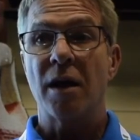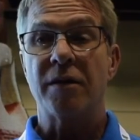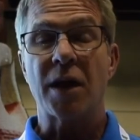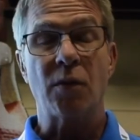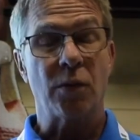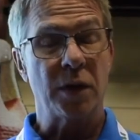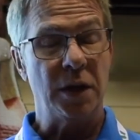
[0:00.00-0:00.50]

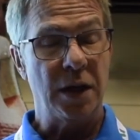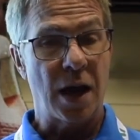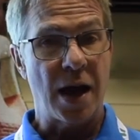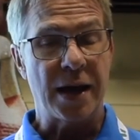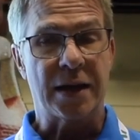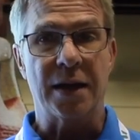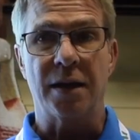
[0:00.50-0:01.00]
They really
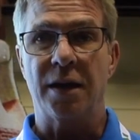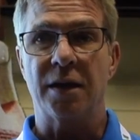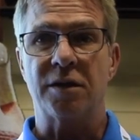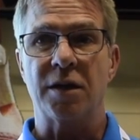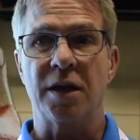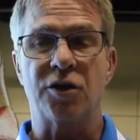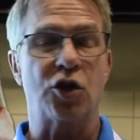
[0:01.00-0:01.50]
like it.
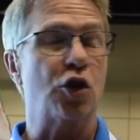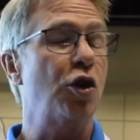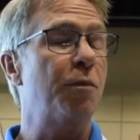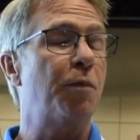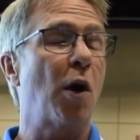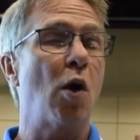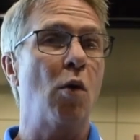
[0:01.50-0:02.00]
It's a good
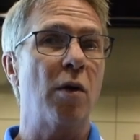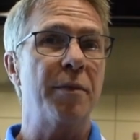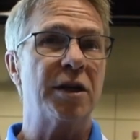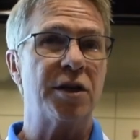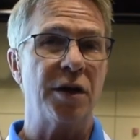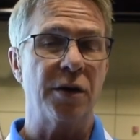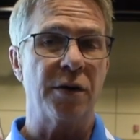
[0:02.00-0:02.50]
POA
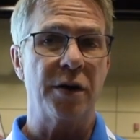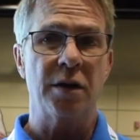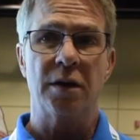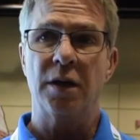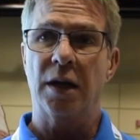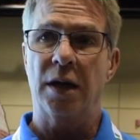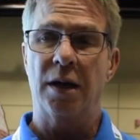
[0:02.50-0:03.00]

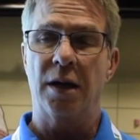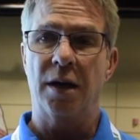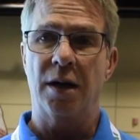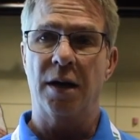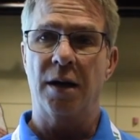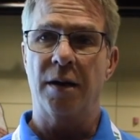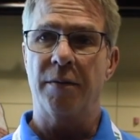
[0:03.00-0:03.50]
material.
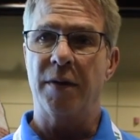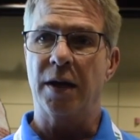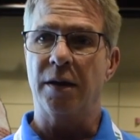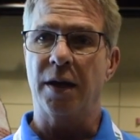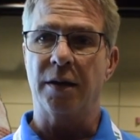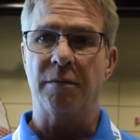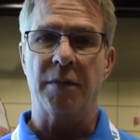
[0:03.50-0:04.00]

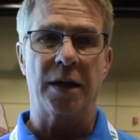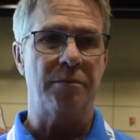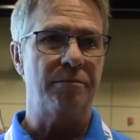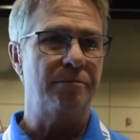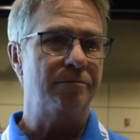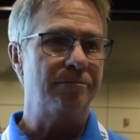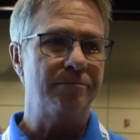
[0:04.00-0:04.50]
It
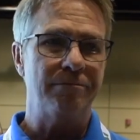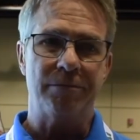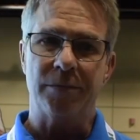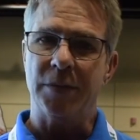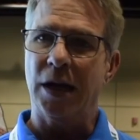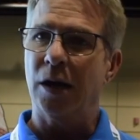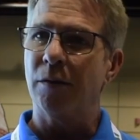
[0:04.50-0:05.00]

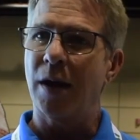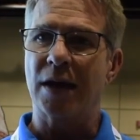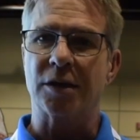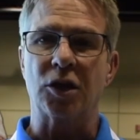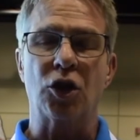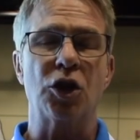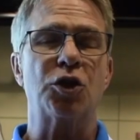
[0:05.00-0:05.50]

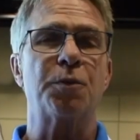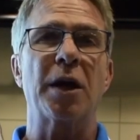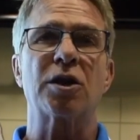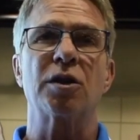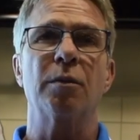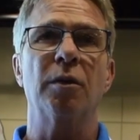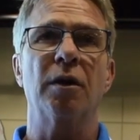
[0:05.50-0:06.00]
has a good
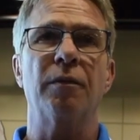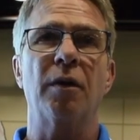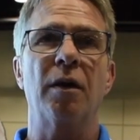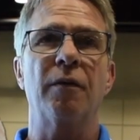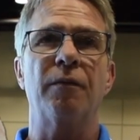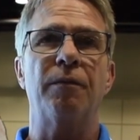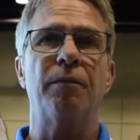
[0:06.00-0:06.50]
spectrum
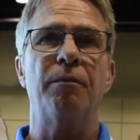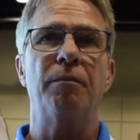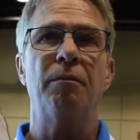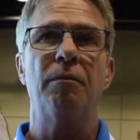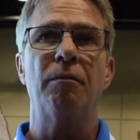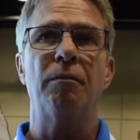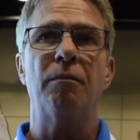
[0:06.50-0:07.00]
of
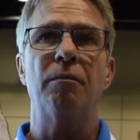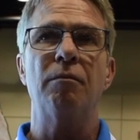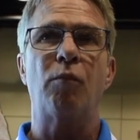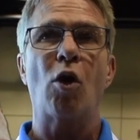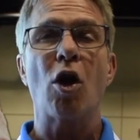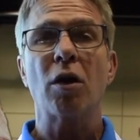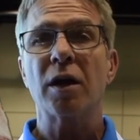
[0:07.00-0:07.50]

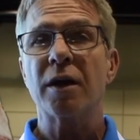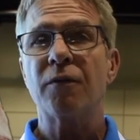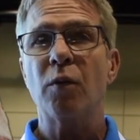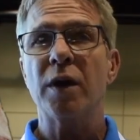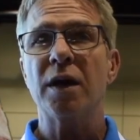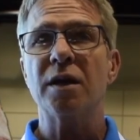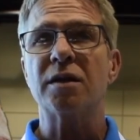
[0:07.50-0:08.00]
broadleaf
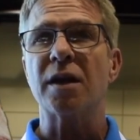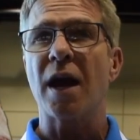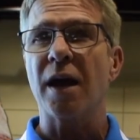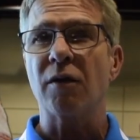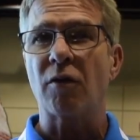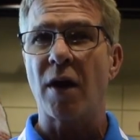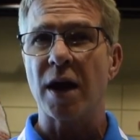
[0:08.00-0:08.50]
weeds
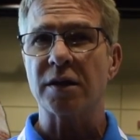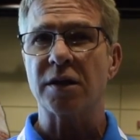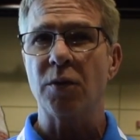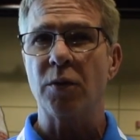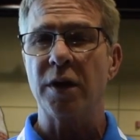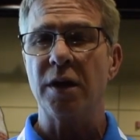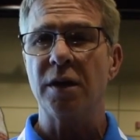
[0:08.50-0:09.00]
and
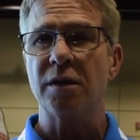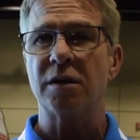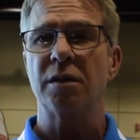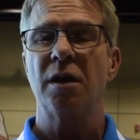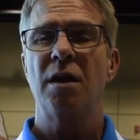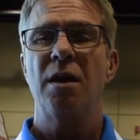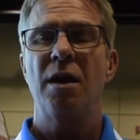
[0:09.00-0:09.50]
grassy
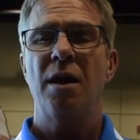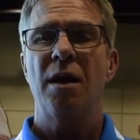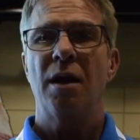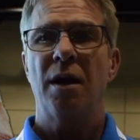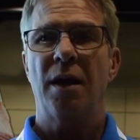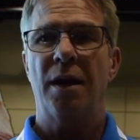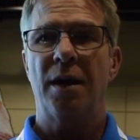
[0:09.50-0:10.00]
weeds.
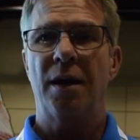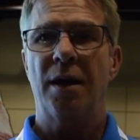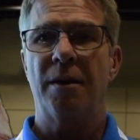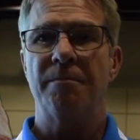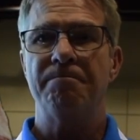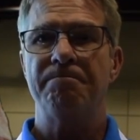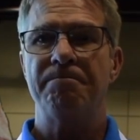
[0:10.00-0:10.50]

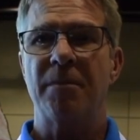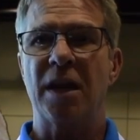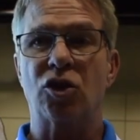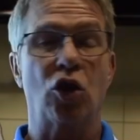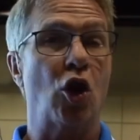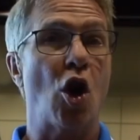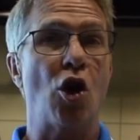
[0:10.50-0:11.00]

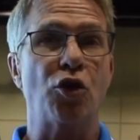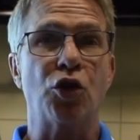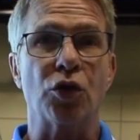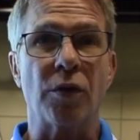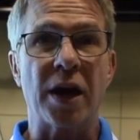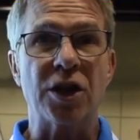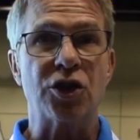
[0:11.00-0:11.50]
It's a long
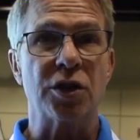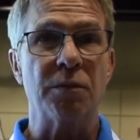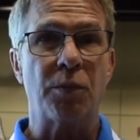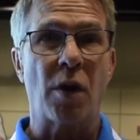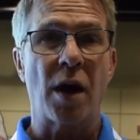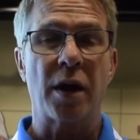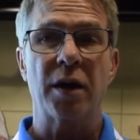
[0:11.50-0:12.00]
duration
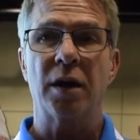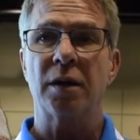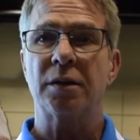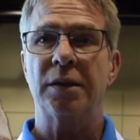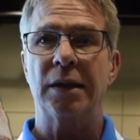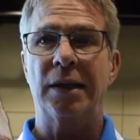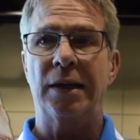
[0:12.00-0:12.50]
product.